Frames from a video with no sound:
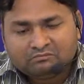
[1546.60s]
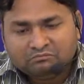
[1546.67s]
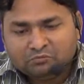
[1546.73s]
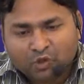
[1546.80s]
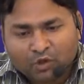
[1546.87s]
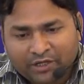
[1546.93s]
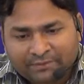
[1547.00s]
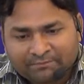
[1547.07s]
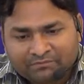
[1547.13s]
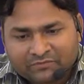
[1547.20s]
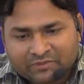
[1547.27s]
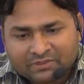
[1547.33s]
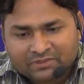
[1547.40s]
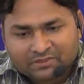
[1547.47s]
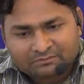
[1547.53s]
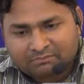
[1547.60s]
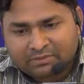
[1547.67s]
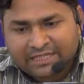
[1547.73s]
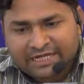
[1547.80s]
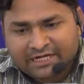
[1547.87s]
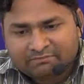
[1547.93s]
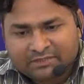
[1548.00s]
poem,
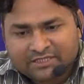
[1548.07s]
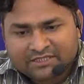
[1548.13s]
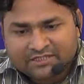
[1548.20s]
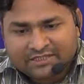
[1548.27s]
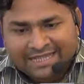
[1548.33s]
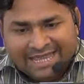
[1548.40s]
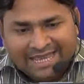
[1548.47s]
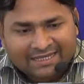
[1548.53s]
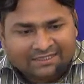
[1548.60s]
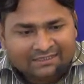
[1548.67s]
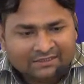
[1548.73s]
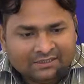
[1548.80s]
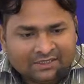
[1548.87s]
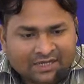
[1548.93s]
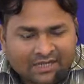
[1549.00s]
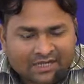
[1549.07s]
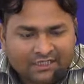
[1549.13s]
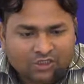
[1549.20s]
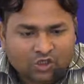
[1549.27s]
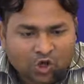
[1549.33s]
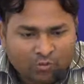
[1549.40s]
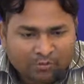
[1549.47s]
complete with slang
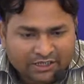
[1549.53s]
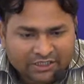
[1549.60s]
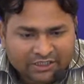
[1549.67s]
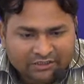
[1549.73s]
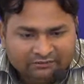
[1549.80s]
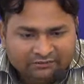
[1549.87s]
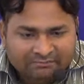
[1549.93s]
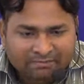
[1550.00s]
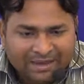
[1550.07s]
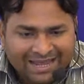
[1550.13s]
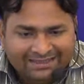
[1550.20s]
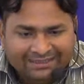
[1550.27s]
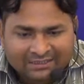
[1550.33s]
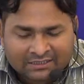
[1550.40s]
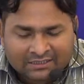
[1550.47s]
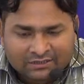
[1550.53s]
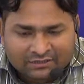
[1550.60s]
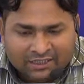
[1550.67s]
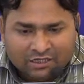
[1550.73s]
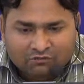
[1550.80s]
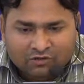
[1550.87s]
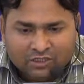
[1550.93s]
and comedy of a man
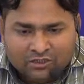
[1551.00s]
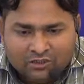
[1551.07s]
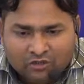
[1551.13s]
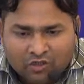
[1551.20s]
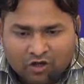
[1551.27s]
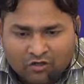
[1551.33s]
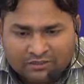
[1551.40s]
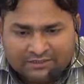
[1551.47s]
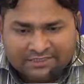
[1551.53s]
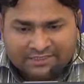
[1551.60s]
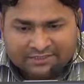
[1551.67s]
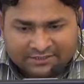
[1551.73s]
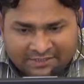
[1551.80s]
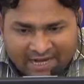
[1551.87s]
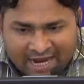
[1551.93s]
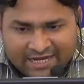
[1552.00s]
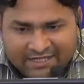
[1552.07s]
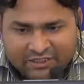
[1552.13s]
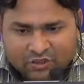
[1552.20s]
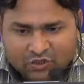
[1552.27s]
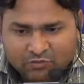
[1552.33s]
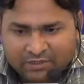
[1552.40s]
that was not
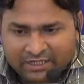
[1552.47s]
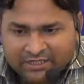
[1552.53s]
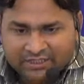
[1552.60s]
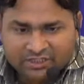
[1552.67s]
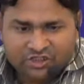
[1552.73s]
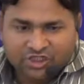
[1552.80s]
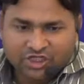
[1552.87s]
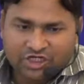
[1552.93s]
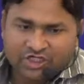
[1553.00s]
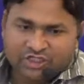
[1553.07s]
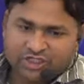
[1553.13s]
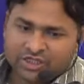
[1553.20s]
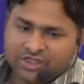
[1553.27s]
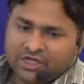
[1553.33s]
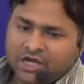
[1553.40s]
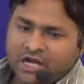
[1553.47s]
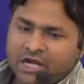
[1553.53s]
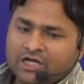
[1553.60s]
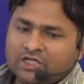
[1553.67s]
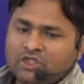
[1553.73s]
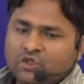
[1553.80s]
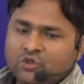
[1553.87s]
destined to be in the church
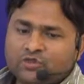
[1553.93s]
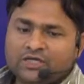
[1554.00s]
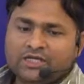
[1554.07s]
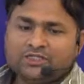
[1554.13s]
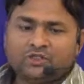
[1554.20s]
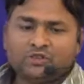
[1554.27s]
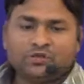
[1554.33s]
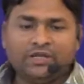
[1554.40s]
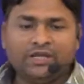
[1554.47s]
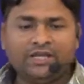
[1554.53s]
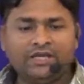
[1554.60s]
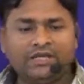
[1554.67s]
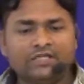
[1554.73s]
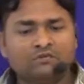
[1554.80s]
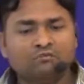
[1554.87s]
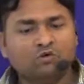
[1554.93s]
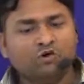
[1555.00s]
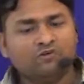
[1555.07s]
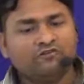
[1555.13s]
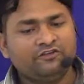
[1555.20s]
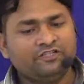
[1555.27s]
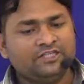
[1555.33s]
and chooses to heed his more
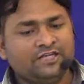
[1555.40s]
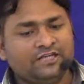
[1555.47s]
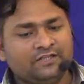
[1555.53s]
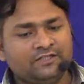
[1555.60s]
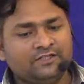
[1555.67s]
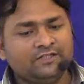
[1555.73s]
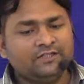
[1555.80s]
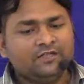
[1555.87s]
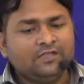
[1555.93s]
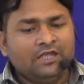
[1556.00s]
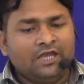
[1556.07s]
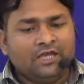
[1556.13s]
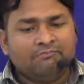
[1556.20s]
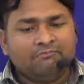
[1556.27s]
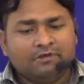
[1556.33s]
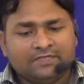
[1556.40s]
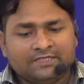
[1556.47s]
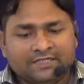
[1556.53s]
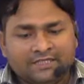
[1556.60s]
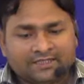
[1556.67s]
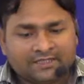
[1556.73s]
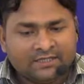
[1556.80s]
physical
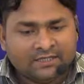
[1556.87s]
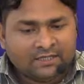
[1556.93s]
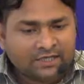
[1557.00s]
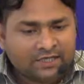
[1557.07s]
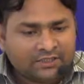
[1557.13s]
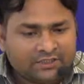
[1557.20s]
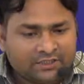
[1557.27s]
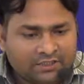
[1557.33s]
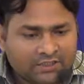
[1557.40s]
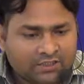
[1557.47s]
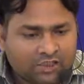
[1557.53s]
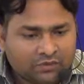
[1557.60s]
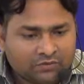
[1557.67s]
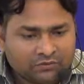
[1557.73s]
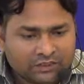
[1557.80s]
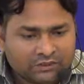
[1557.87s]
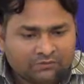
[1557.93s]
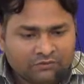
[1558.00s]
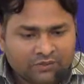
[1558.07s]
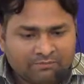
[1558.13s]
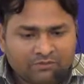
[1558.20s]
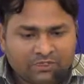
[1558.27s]
impulses instead of
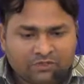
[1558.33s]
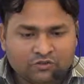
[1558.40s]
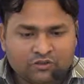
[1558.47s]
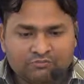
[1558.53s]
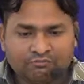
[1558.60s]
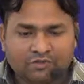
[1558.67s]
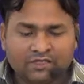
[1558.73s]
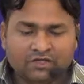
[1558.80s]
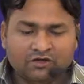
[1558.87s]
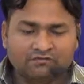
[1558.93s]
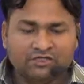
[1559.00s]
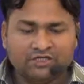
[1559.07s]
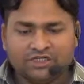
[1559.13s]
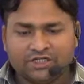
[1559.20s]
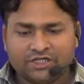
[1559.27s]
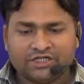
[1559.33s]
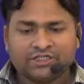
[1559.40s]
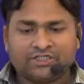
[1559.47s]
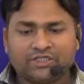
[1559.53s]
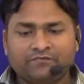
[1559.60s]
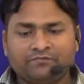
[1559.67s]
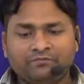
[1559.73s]
conforming to the bill of the
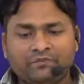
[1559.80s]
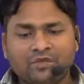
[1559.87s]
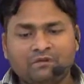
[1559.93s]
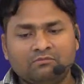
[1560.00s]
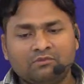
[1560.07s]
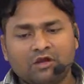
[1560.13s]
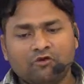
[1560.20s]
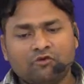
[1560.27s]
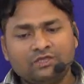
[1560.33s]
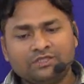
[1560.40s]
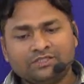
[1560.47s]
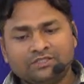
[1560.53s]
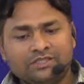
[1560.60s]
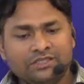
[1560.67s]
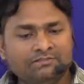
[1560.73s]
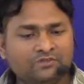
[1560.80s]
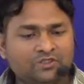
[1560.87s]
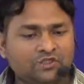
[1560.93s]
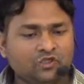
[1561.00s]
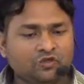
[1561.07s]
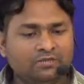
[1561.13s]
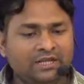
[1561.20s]
church. Browning seems
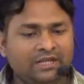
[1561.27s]
to be